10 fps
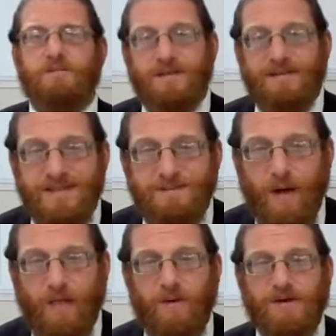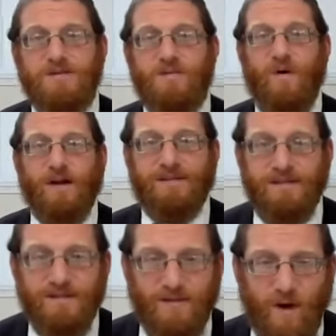But this Balabas
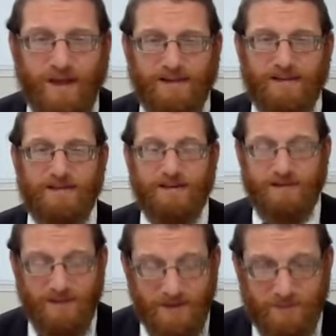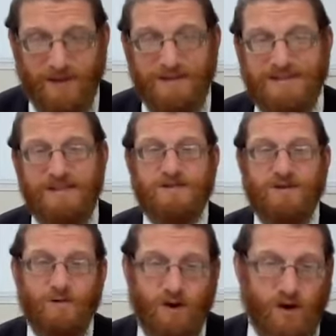wanted the wedding to take place in his
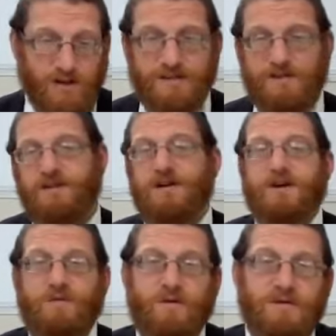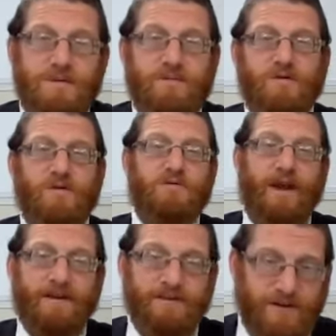own chutzner, where it would be
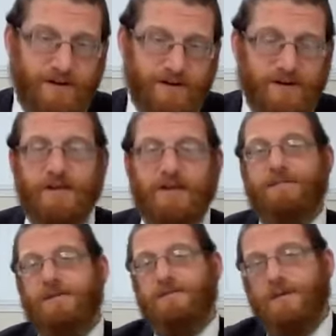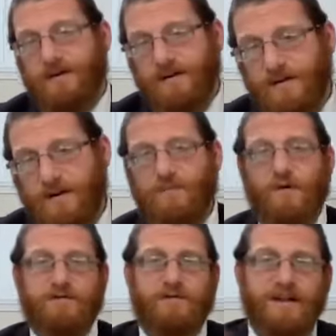grander and be bigger and
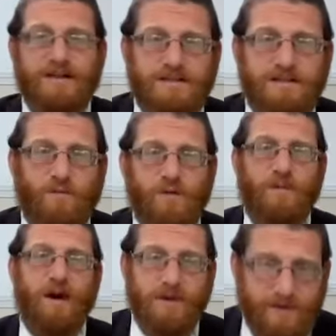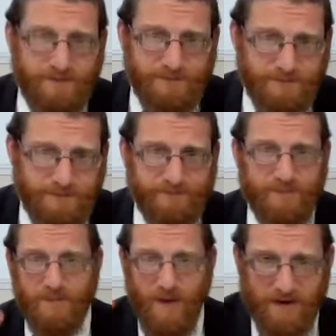more fancy and more better,
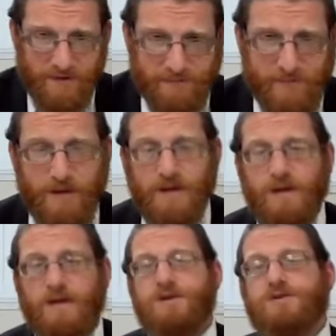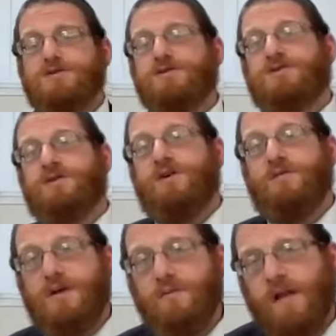be better.
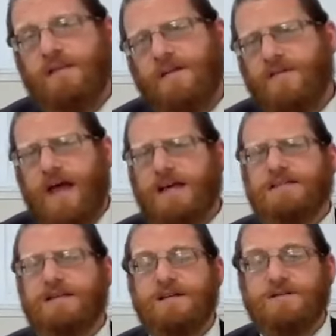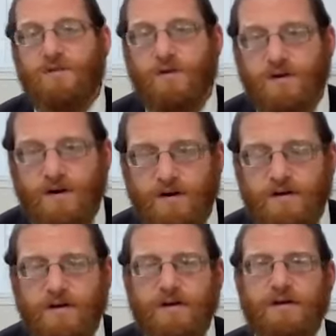So he wanted to have the chasna in his courtyard.
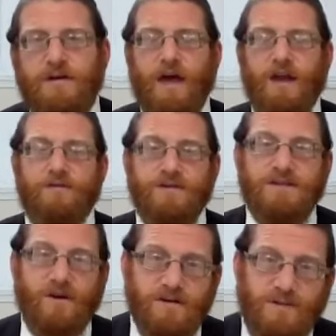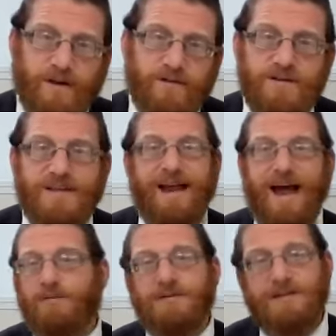And Rabbi Yitzchak Elchanan Spector said,
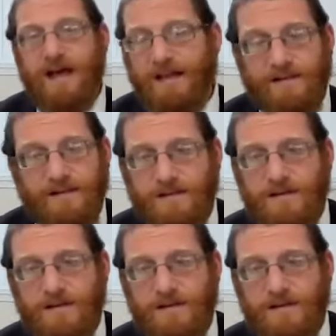I will not